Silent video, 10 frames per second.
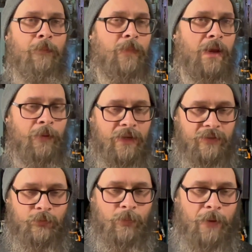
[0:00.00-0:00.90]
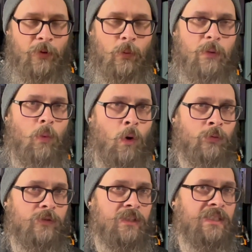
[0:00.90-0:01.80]
Maybe we
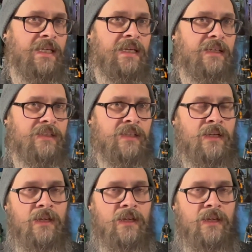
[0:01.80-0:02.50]
won't see it